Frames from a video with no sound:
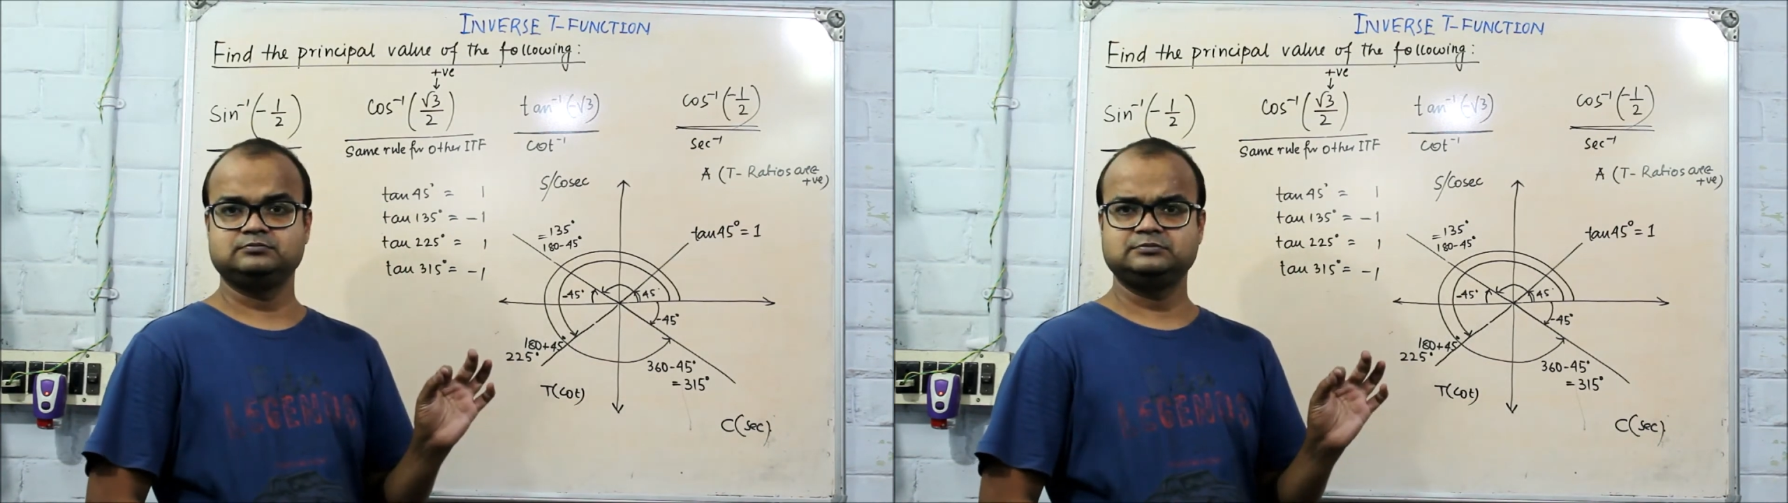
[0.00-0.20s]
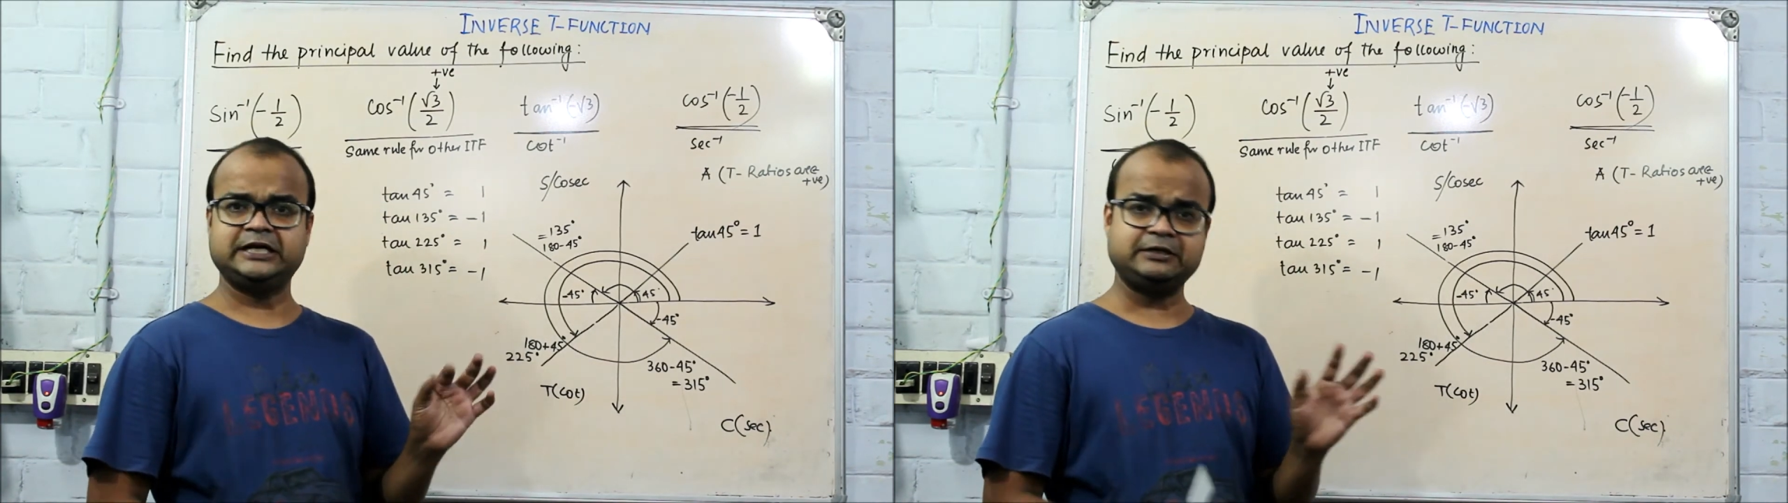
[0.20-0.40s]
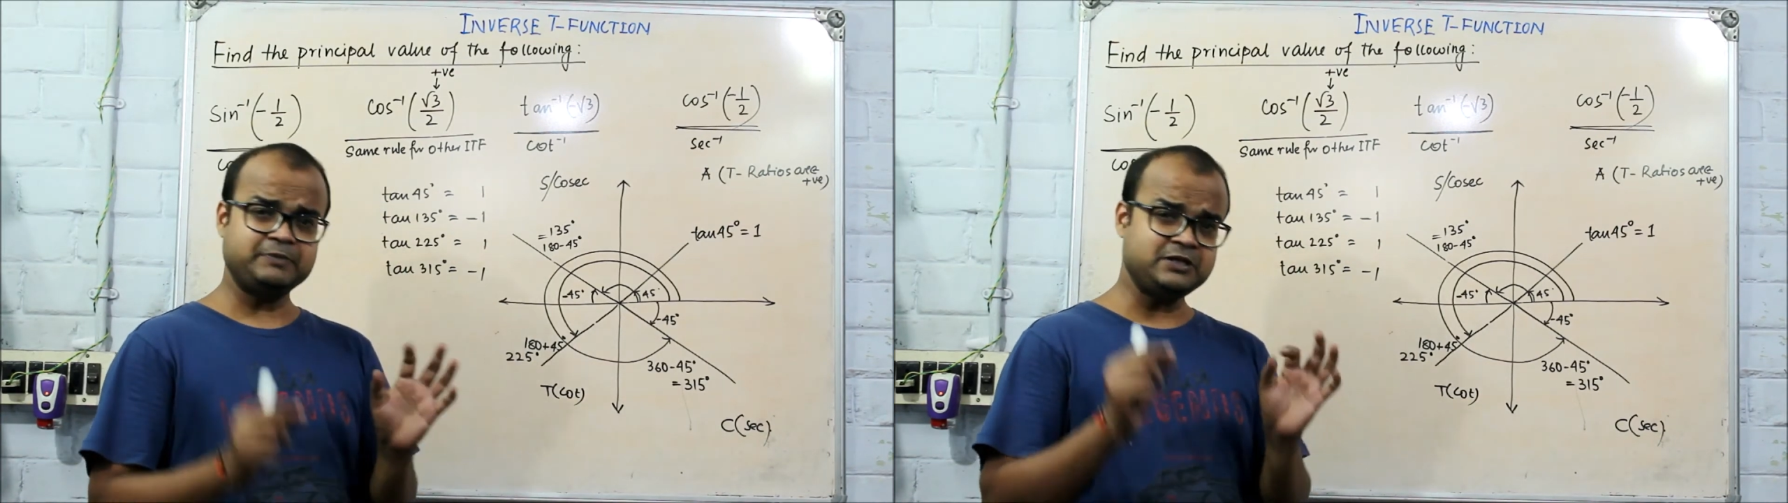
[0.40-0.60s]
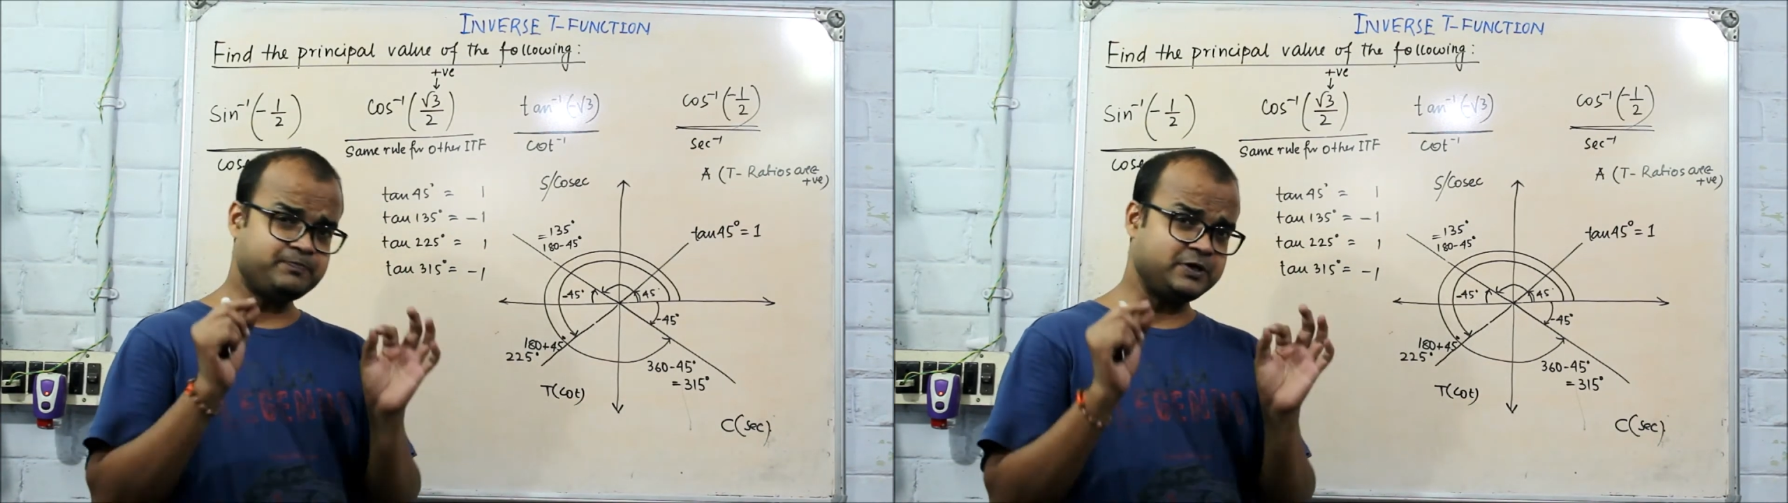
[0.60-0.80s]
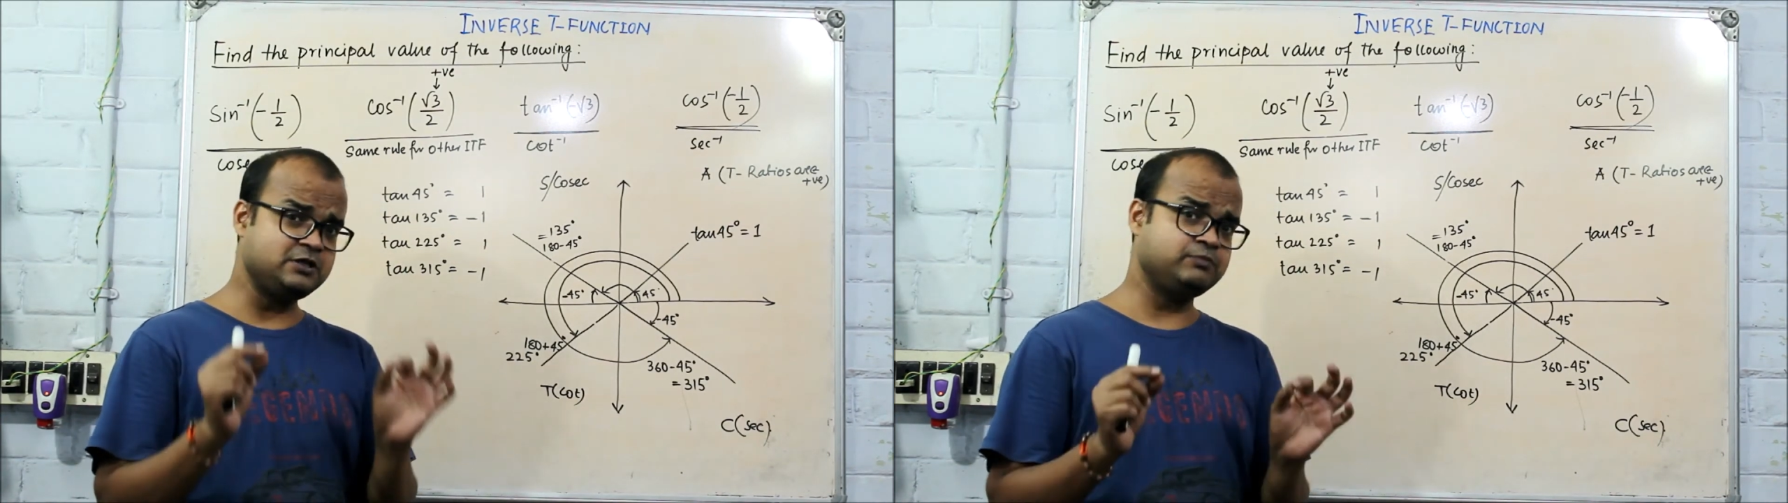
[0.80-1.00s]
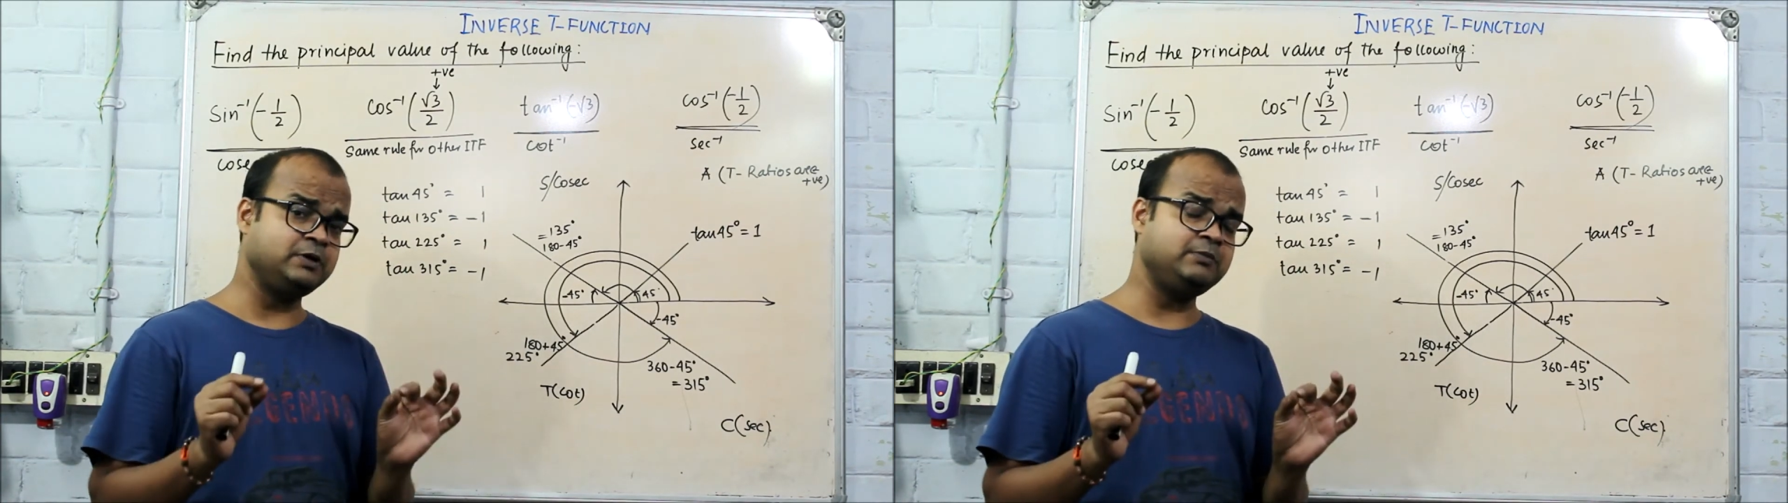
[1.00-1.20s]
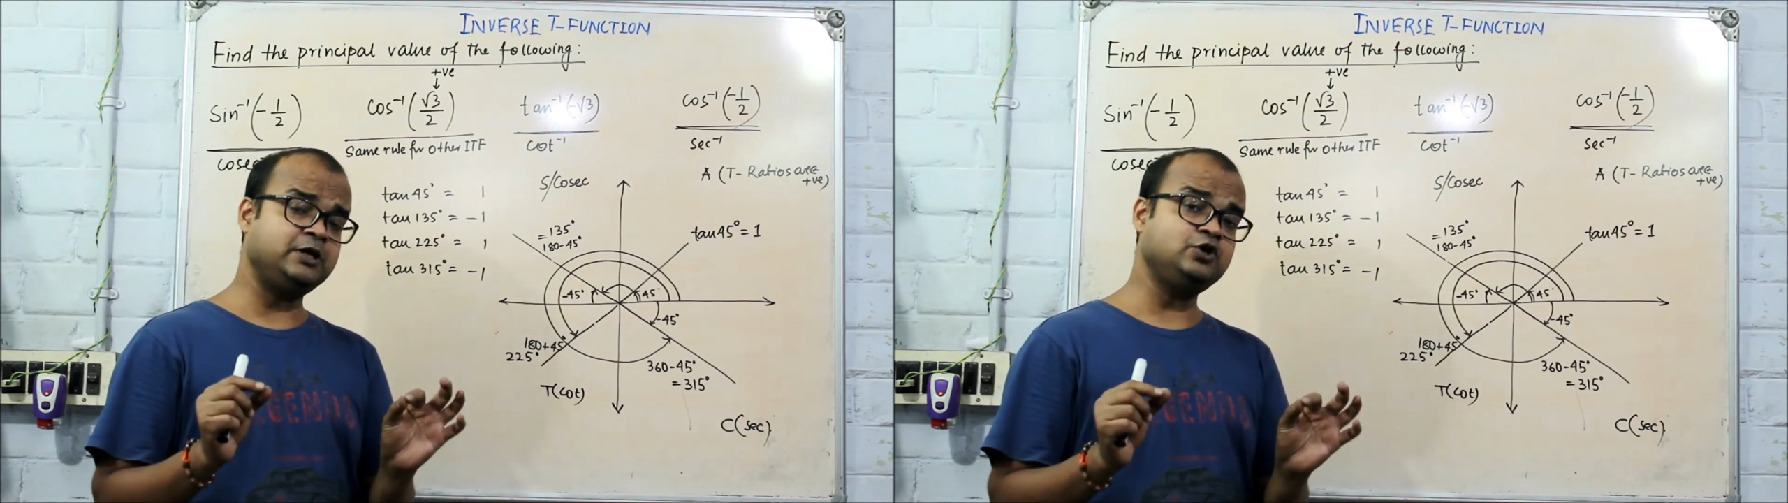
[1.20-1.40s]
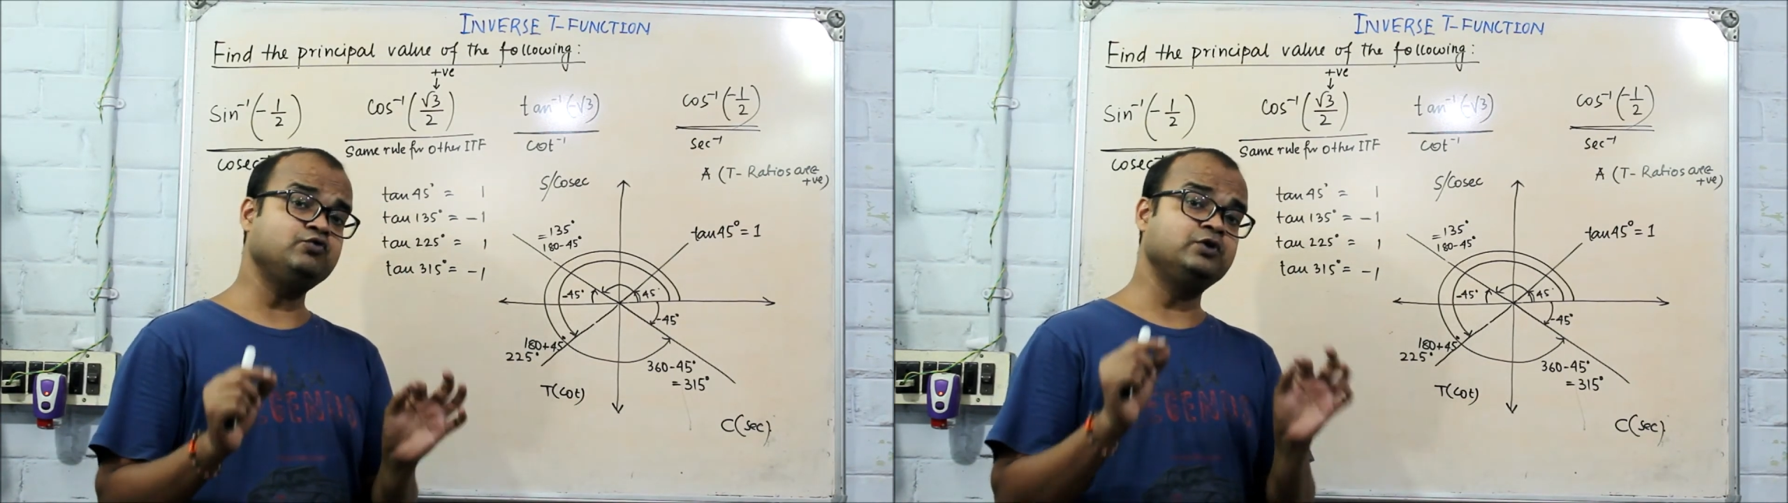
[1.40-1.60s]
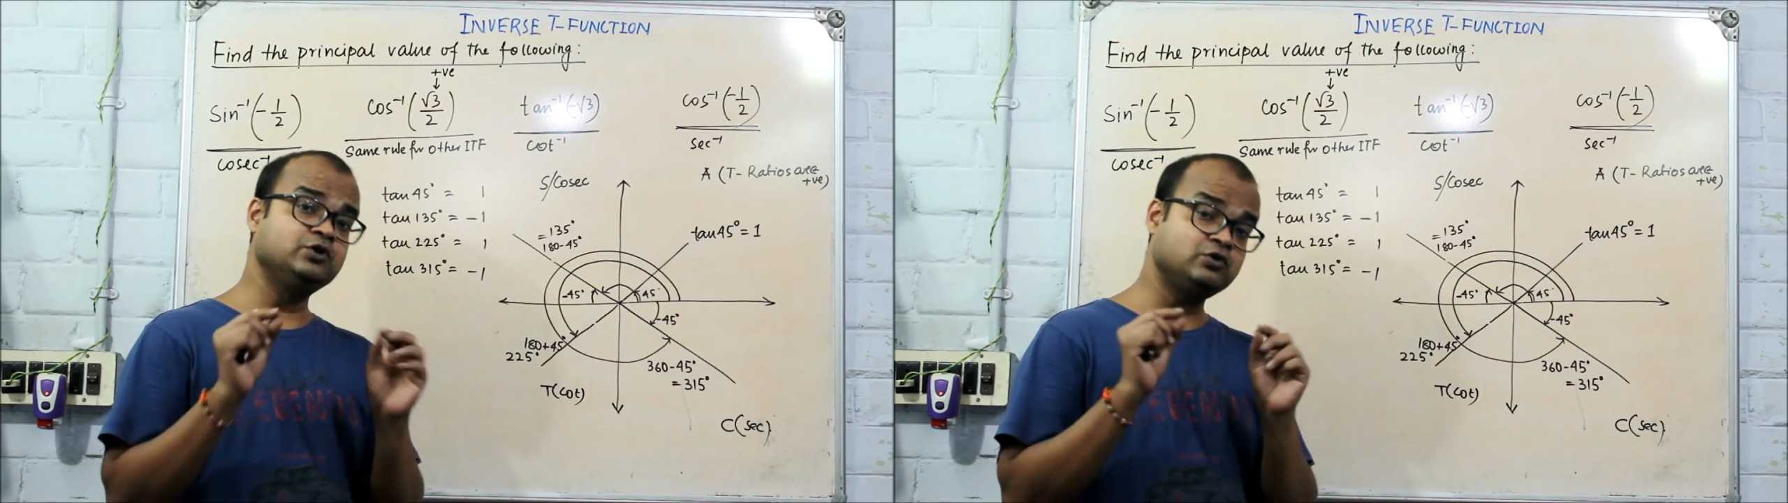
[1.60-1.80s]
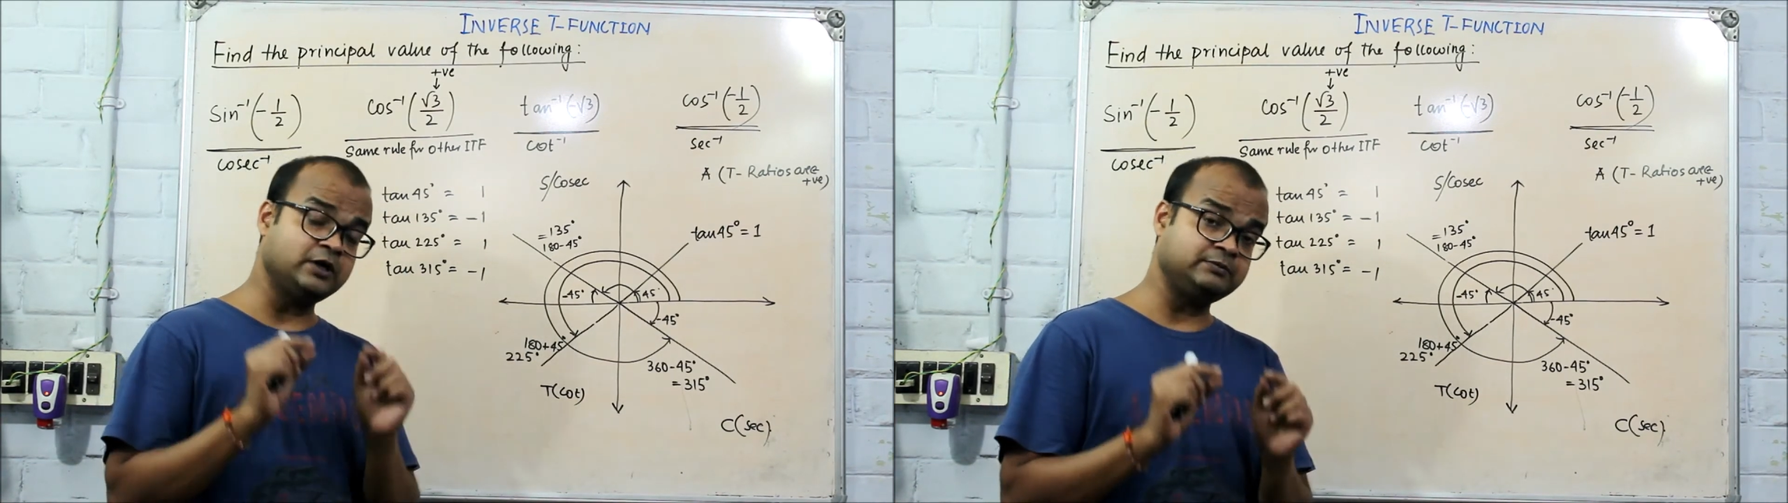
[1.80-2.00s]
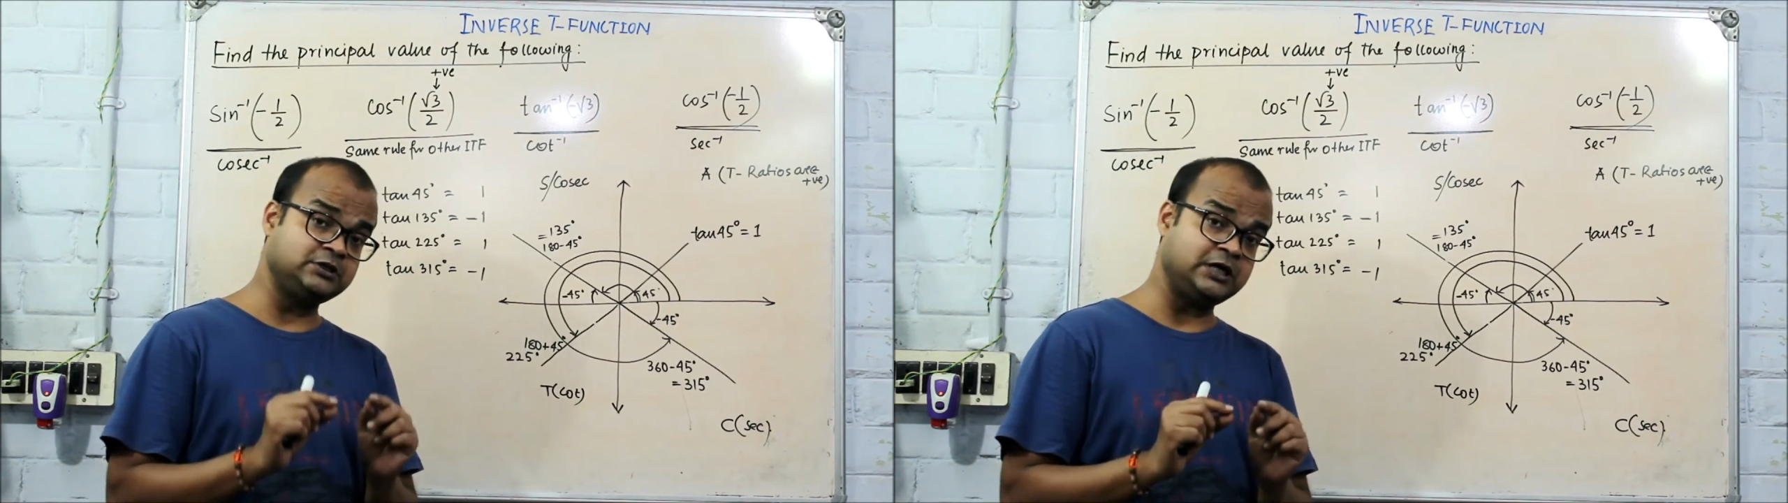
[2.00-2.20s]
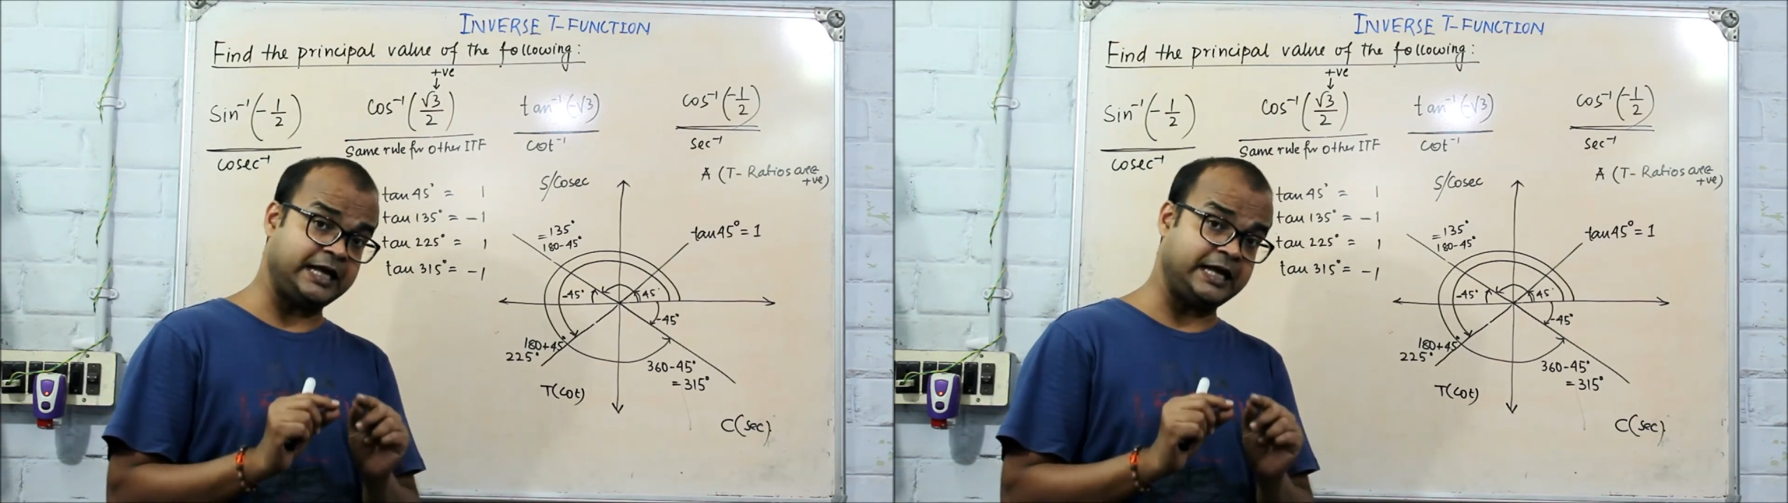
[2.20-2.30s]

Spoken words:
That means principal value will look at the